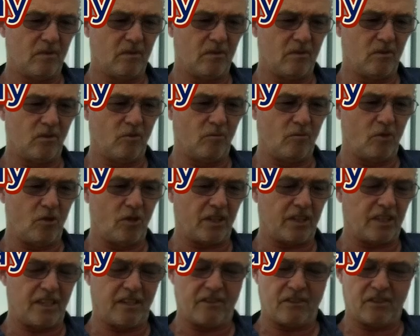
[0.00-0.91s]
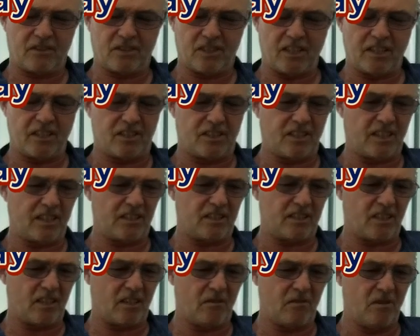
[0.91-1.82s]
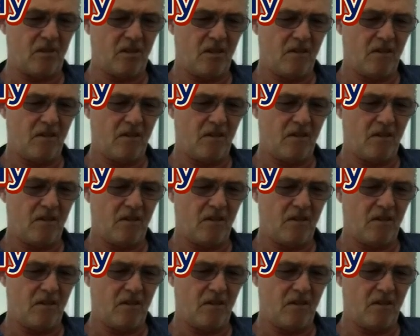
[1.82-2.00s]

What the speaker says: All my gear is DC, so